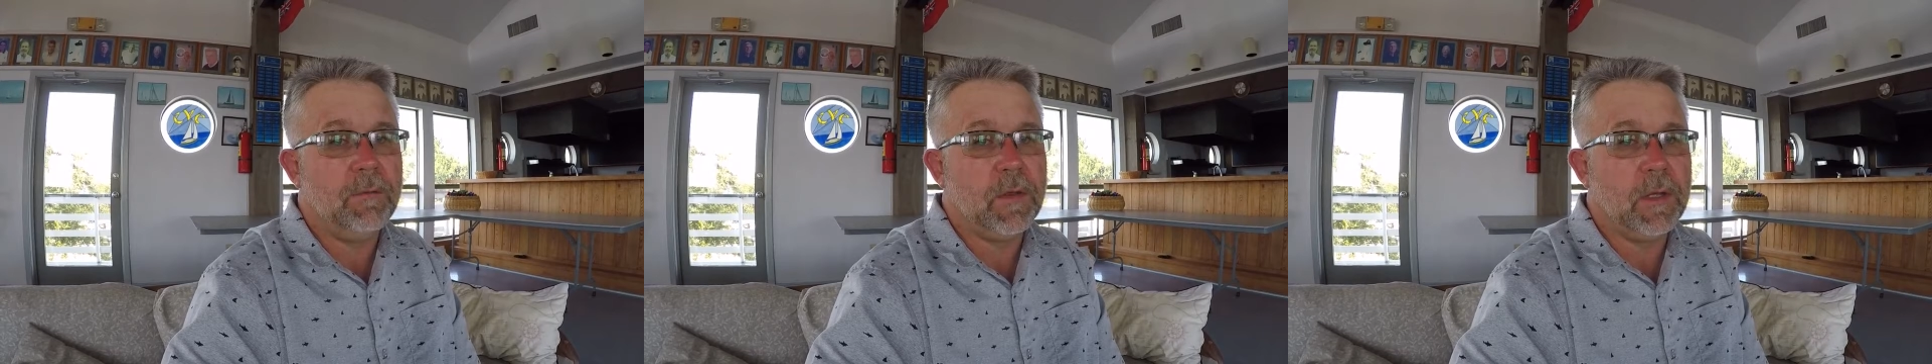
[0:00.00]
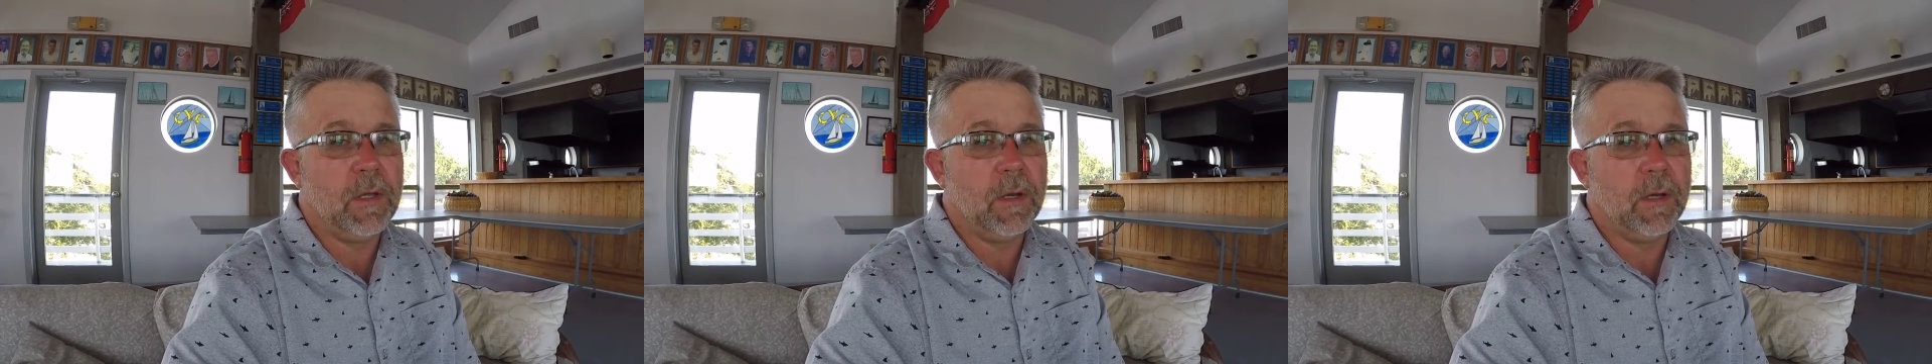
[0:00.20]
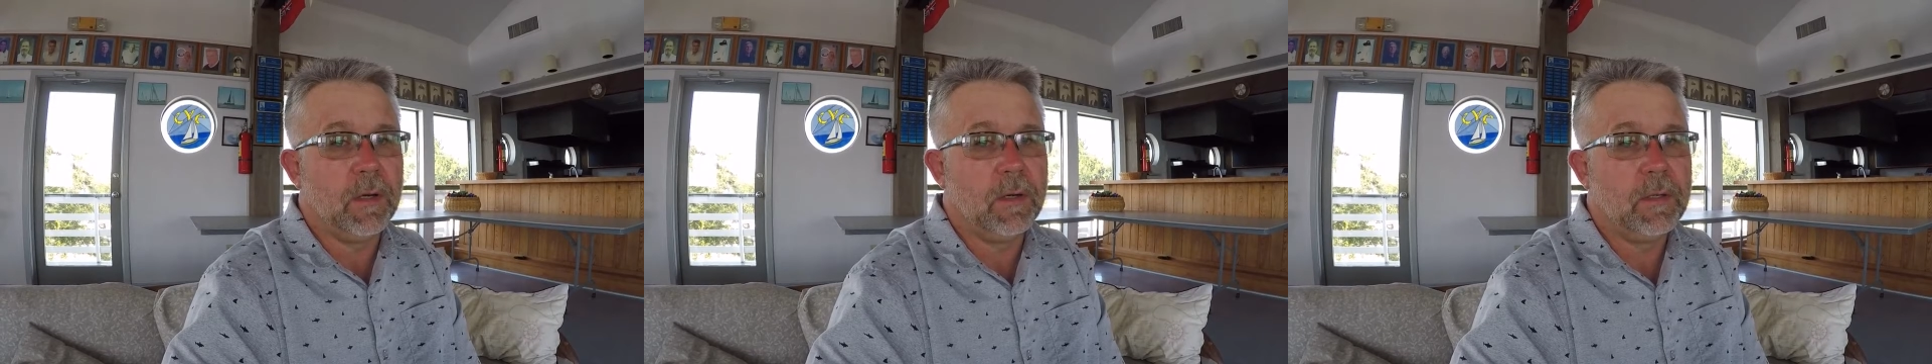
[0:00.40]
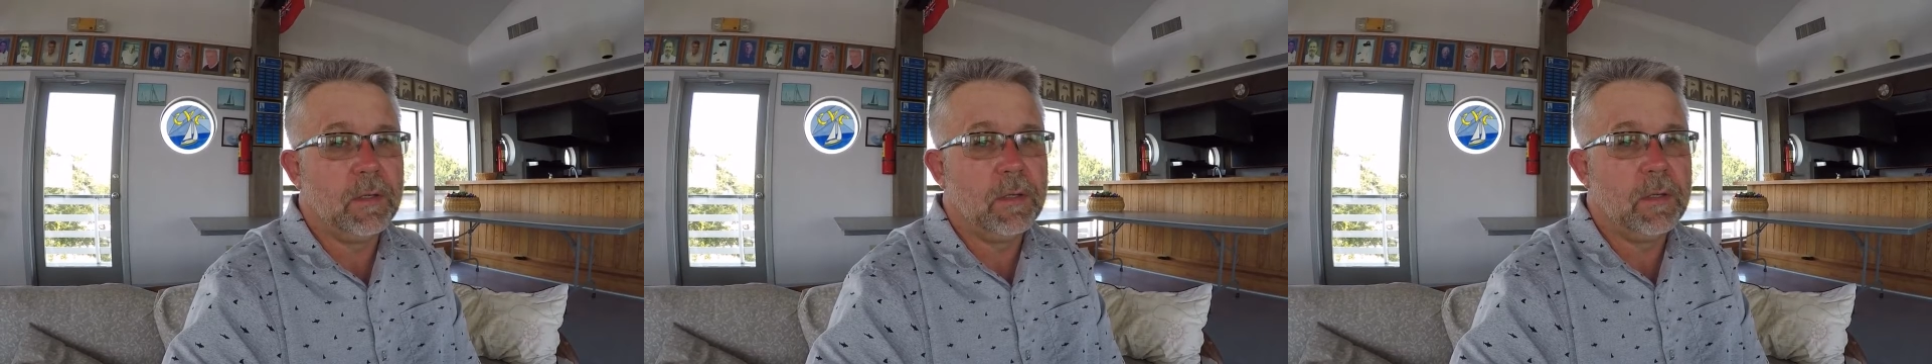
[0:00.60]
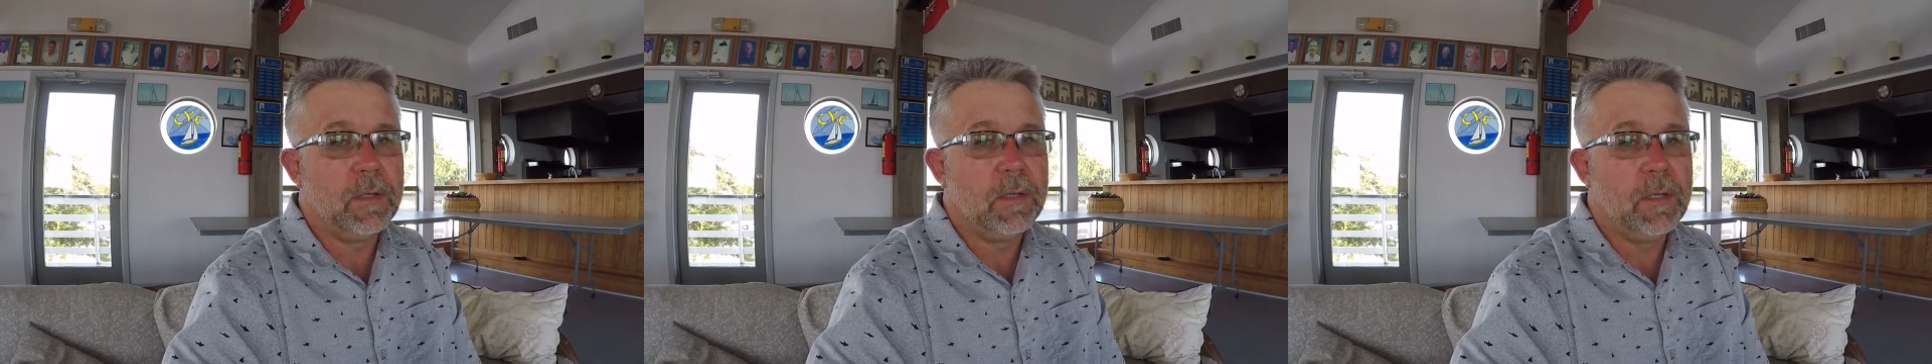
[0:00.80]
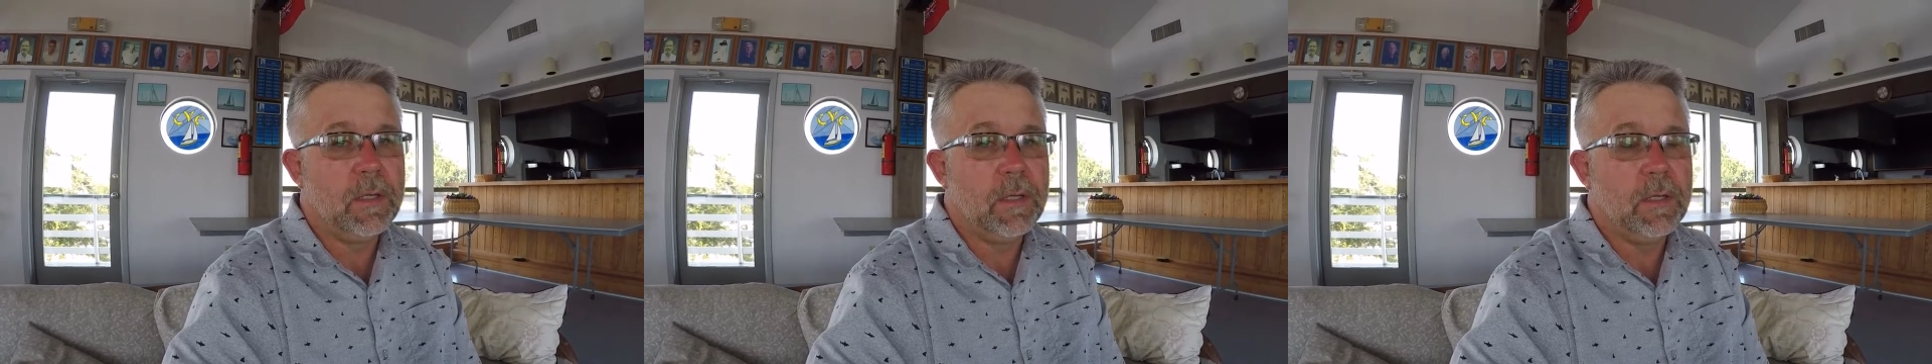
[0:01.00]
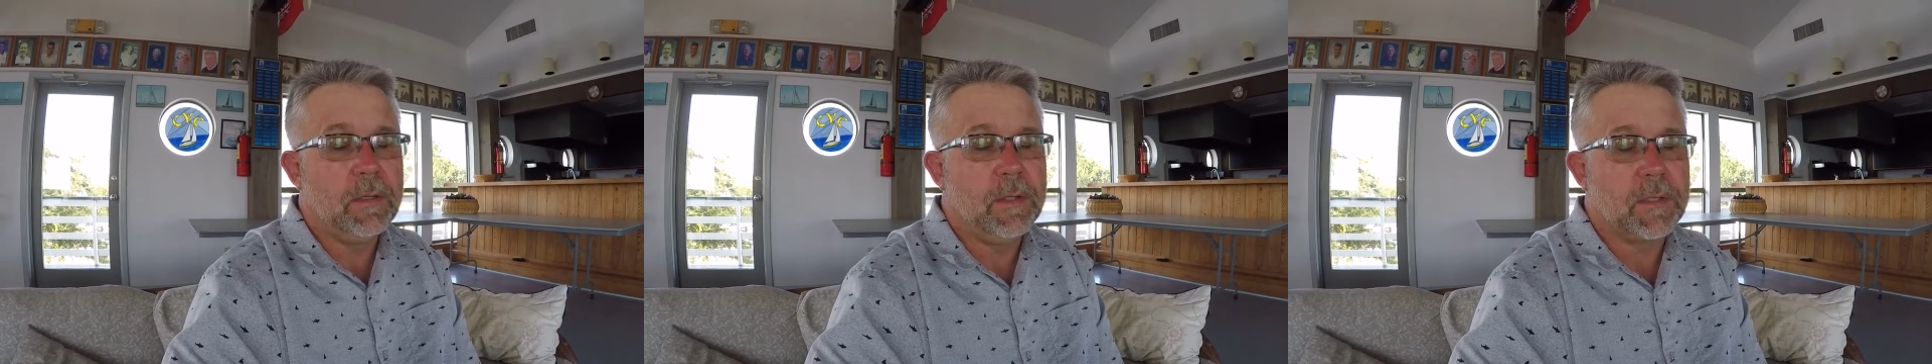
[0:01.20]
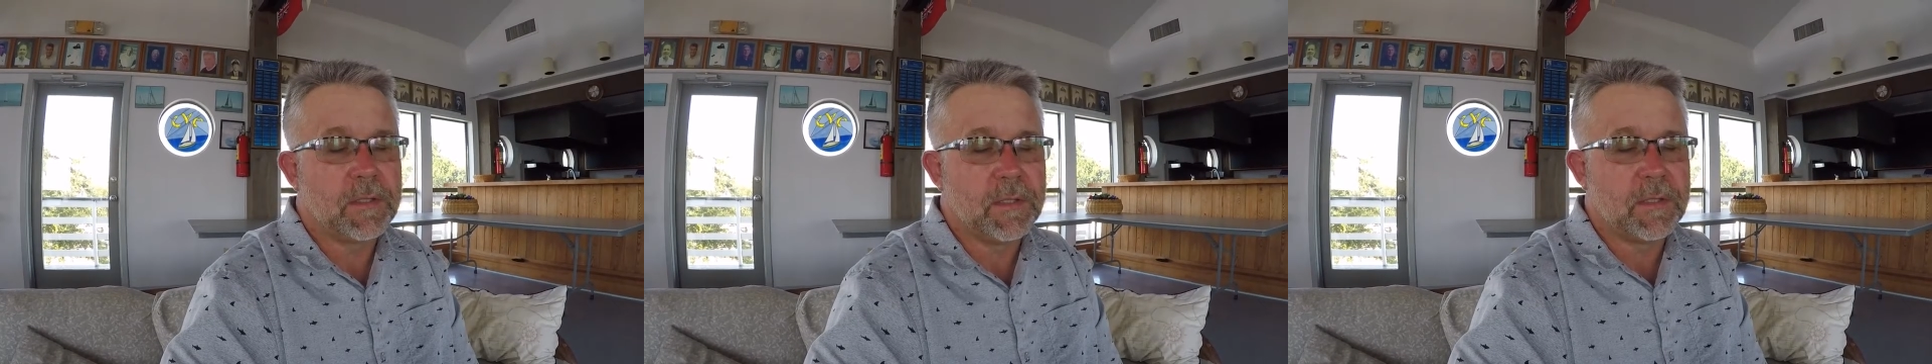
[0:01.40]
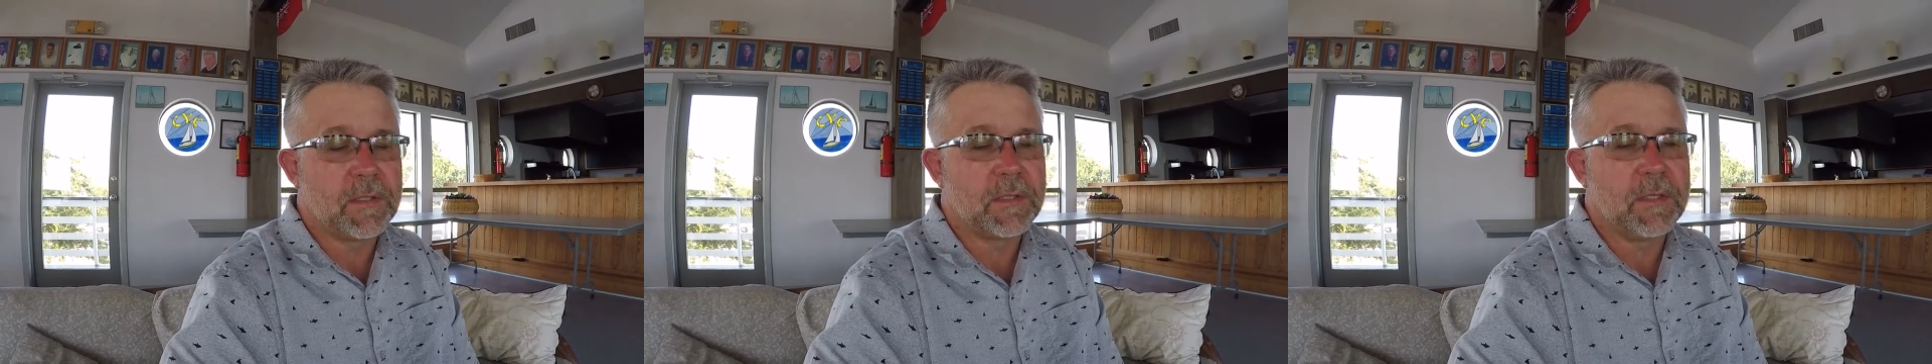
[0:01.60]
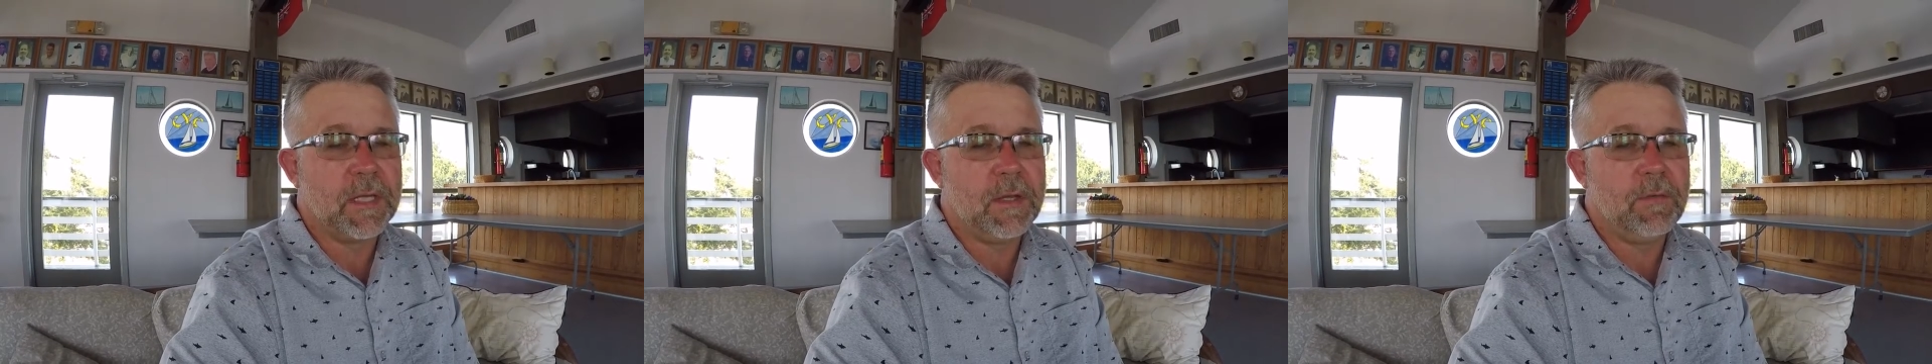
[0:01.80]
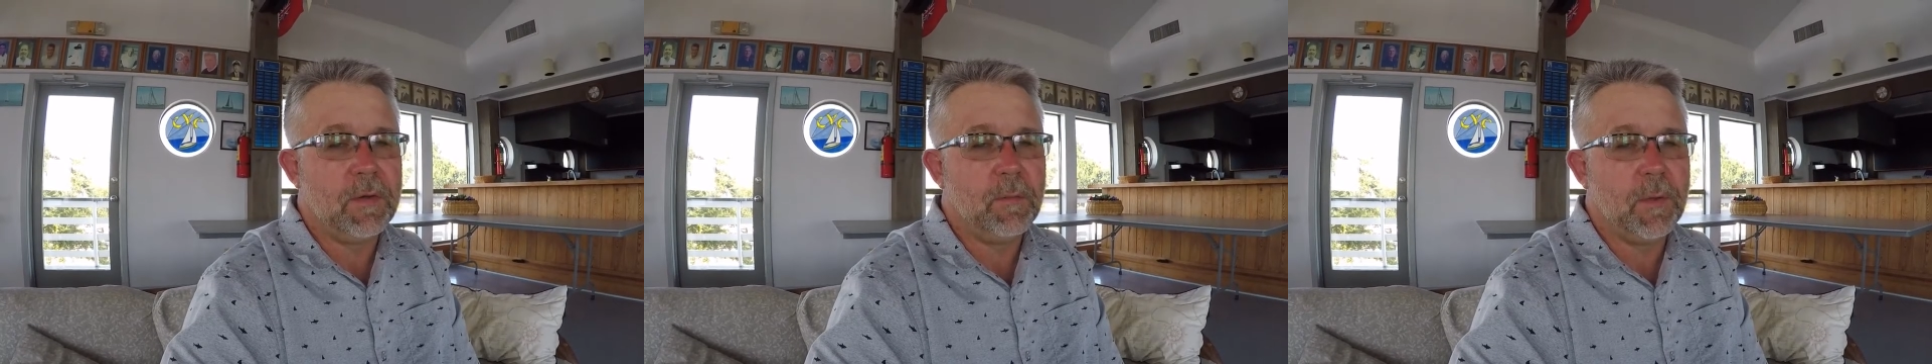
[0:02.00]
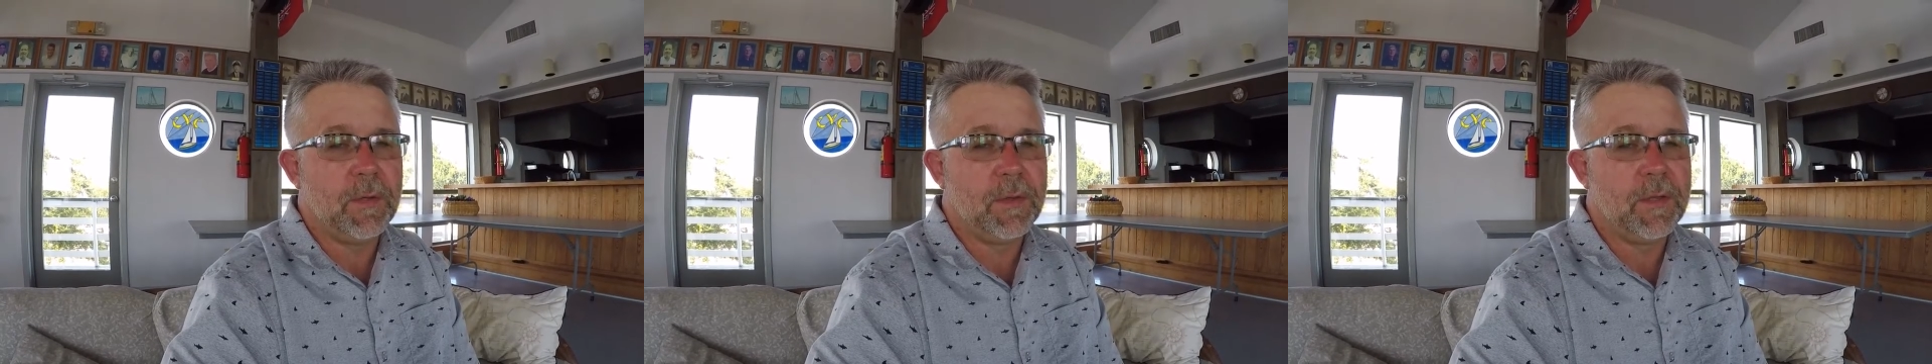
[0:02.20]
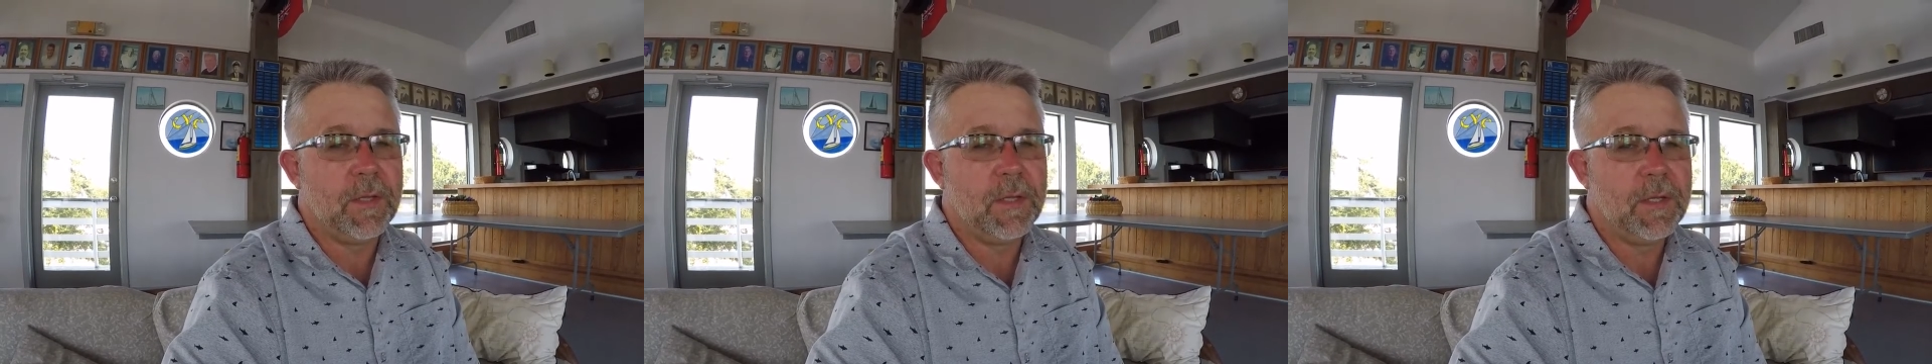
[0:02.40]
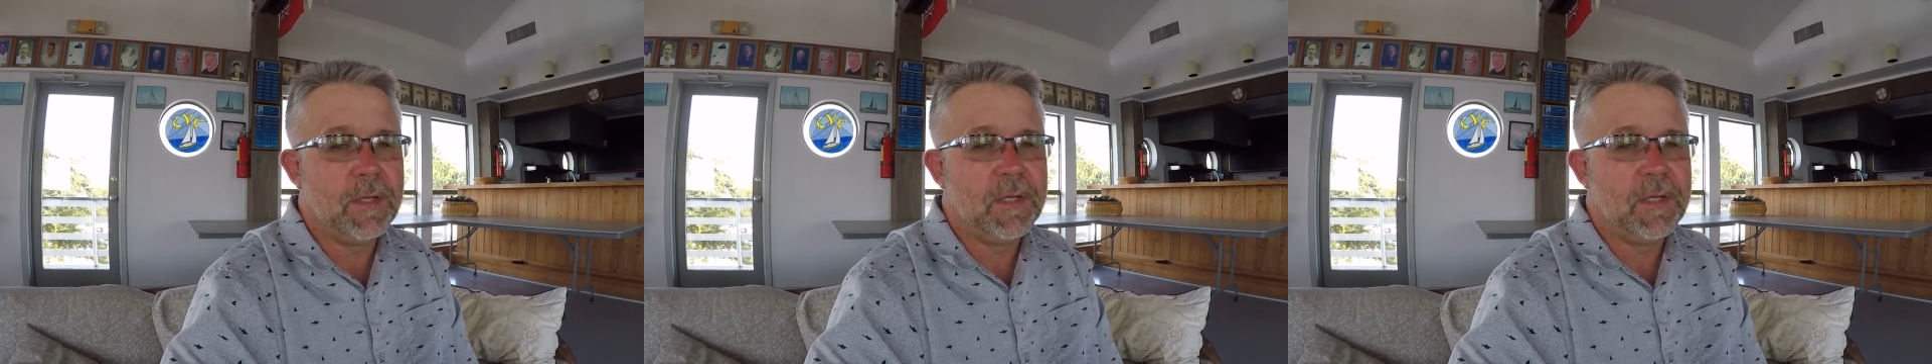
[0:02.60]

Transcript: a year. This is Stephen with